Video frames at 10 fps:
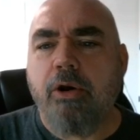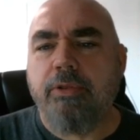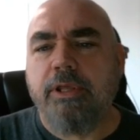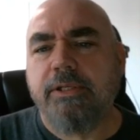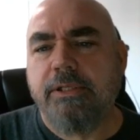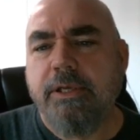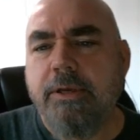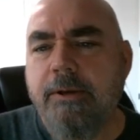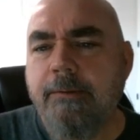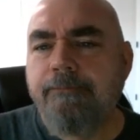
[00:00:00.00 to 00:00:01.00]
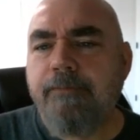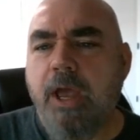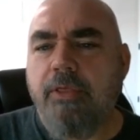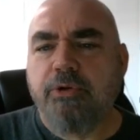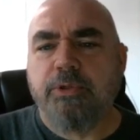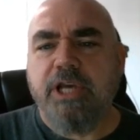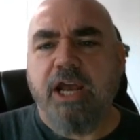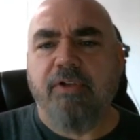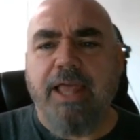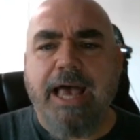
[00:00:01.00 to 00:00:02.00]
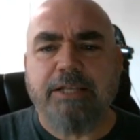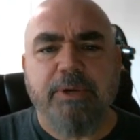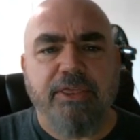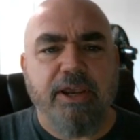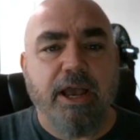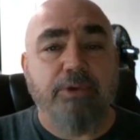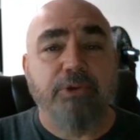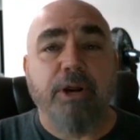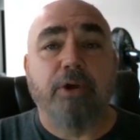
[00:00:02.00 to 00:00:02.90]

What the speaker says: on this. This was kind of a last minute thing I was doing.